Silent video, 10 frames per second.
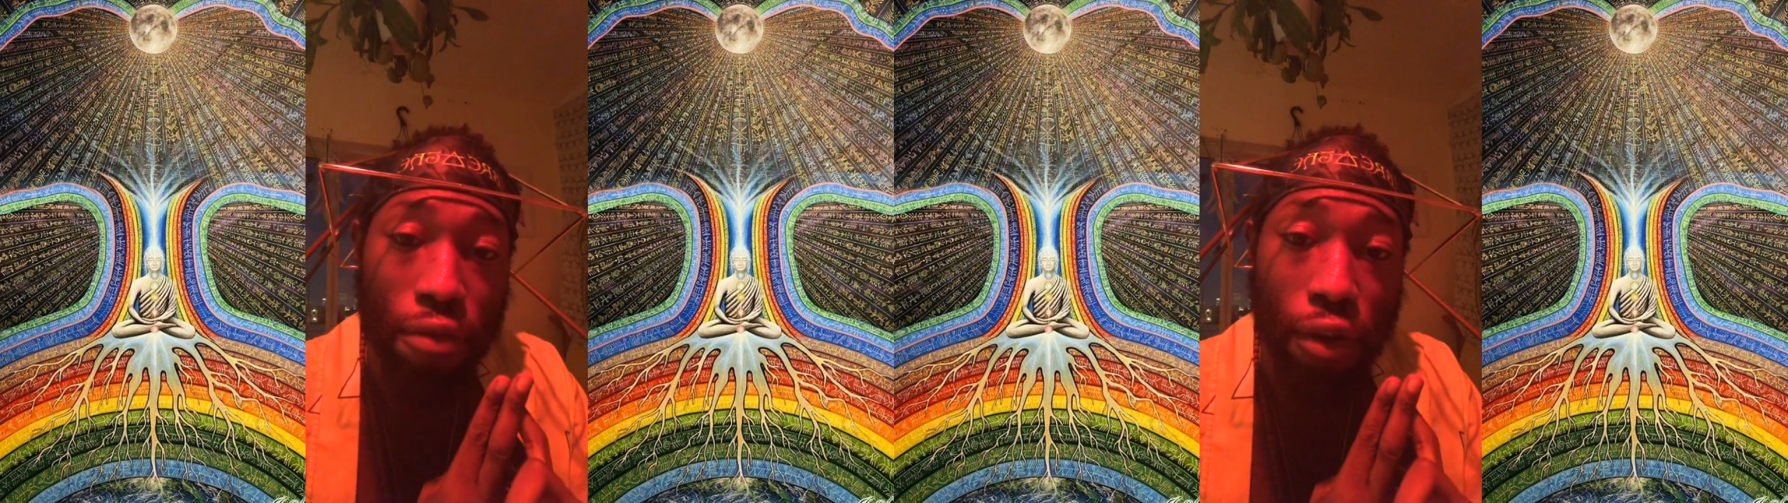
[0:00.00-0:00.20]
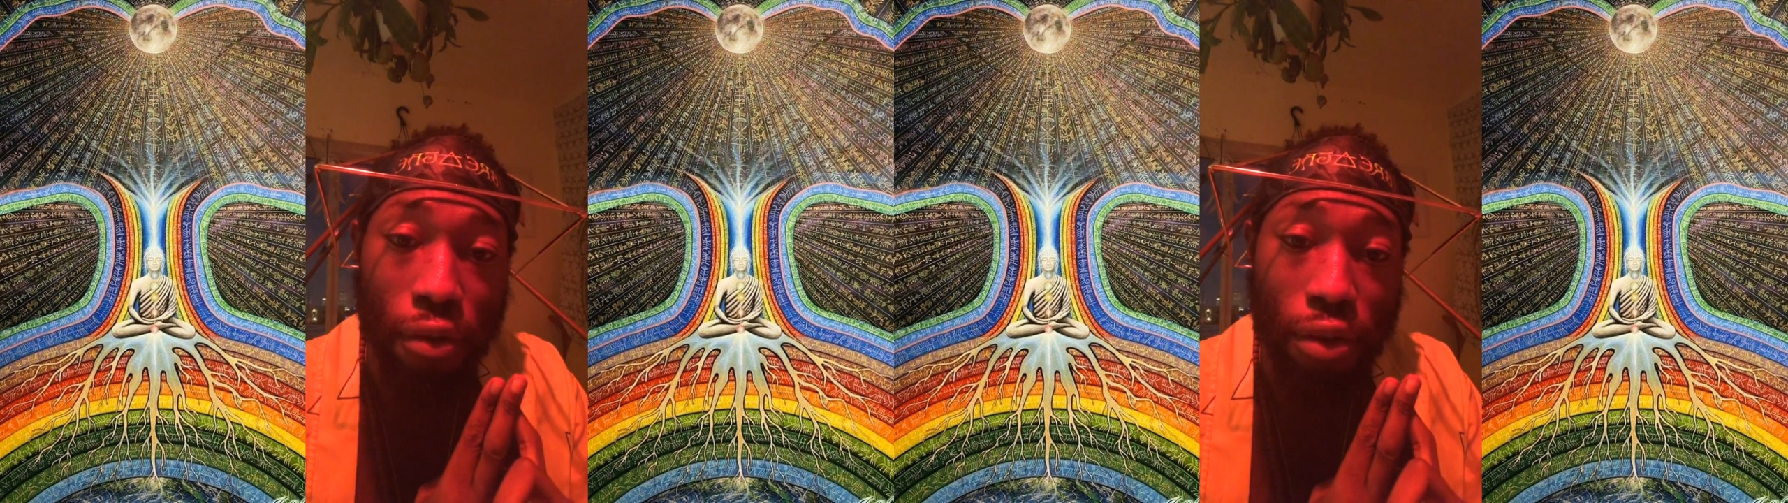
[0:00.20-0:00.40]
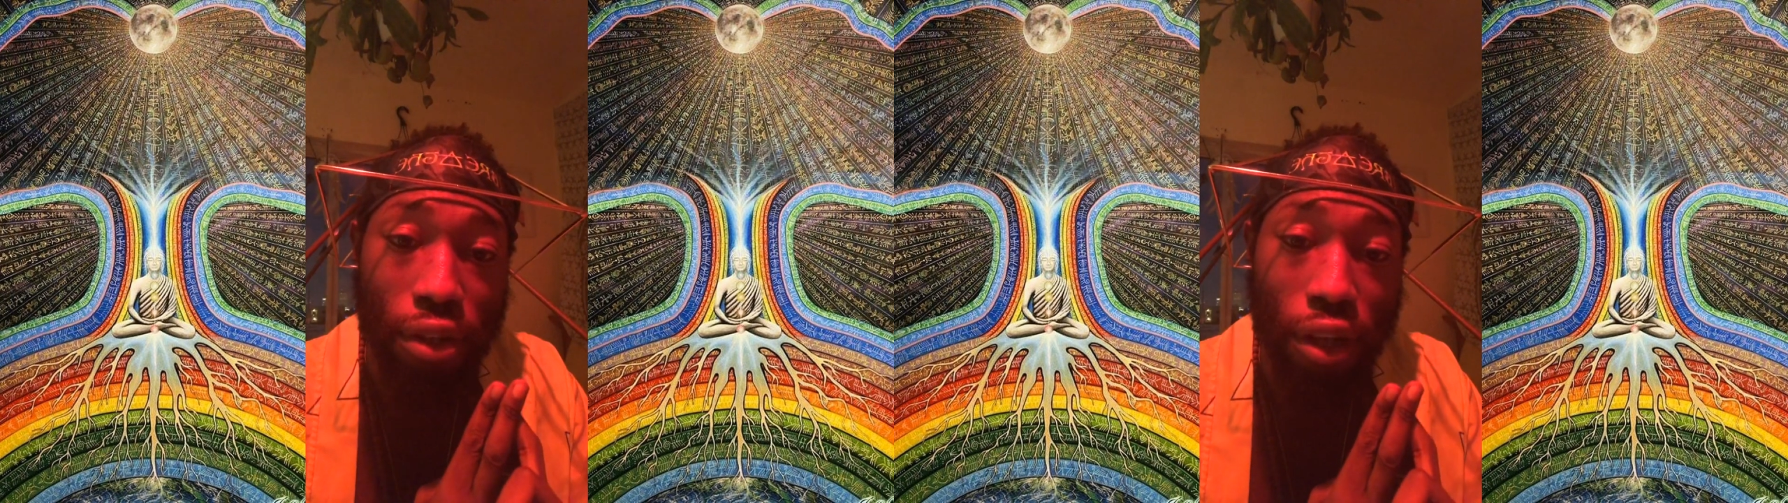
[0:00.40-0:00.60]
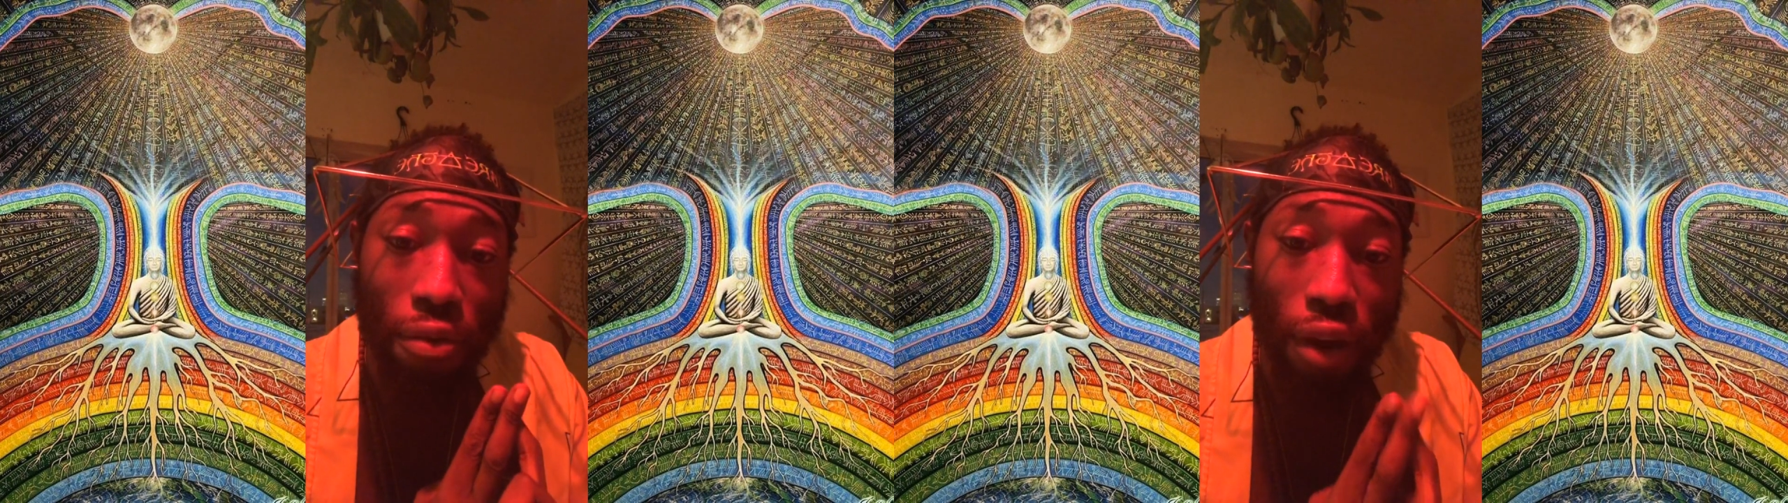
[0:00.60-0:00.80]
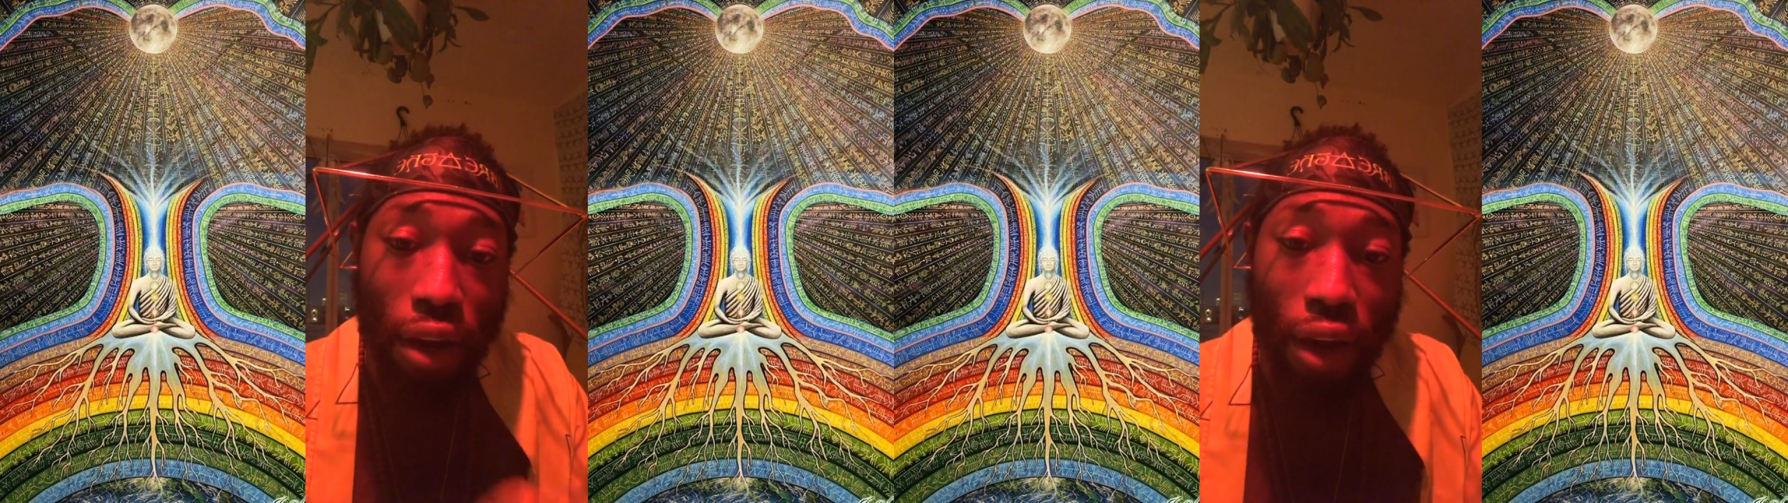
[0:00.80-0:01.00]
frequency
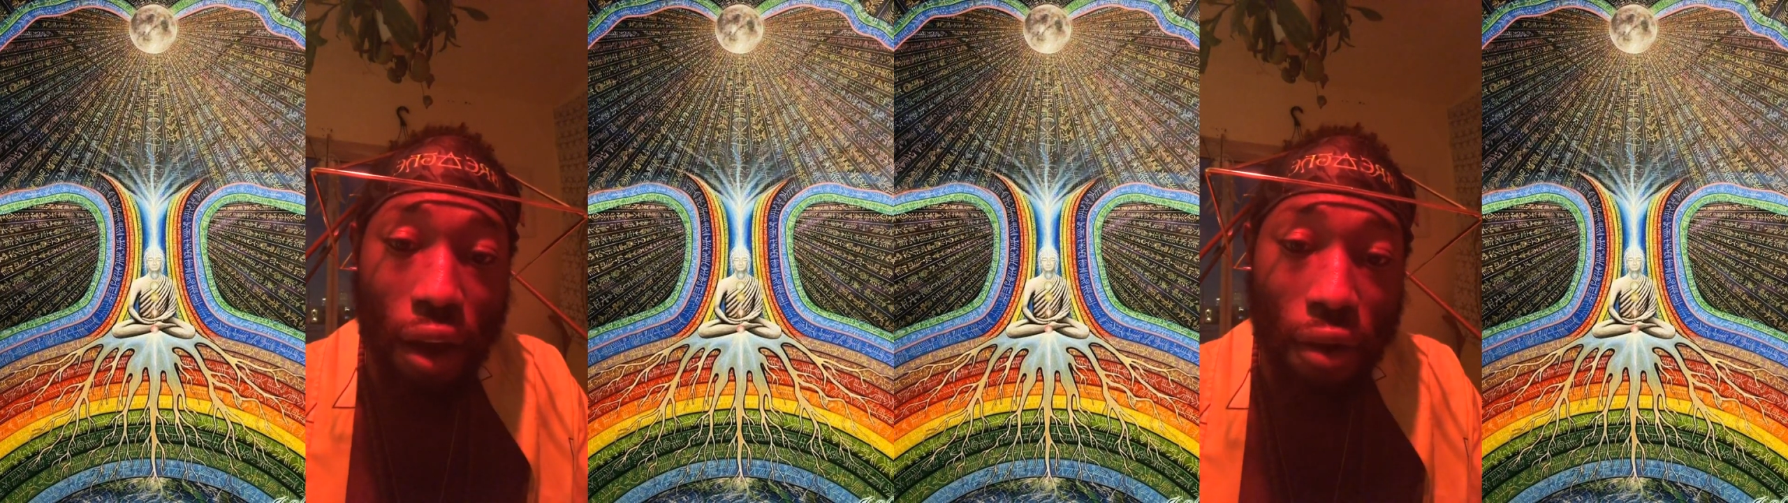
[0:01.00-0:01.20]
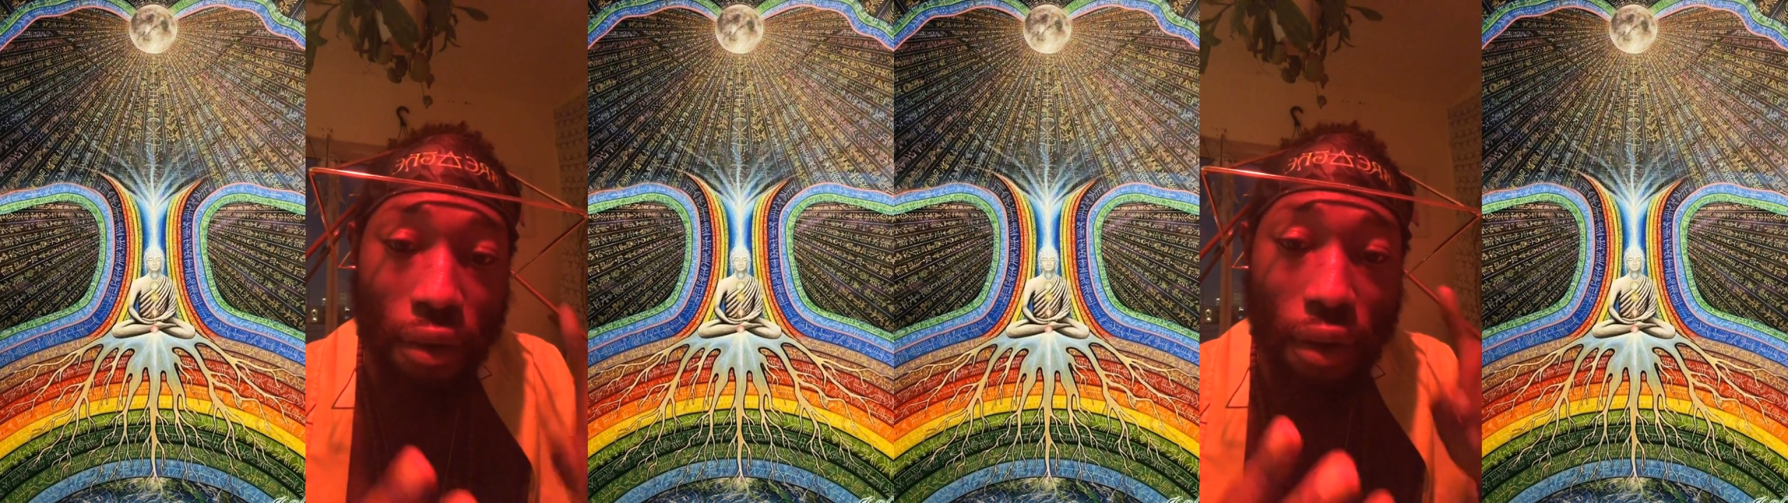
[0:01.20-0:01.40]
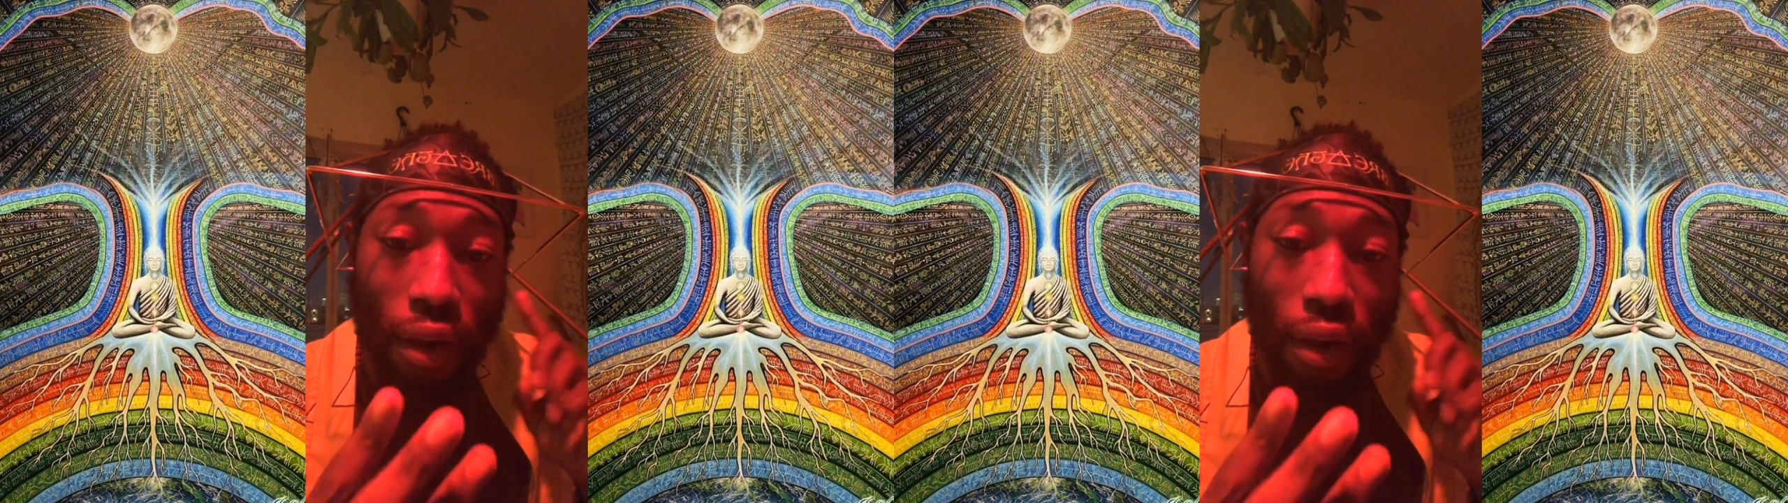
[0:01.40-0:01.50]
right now?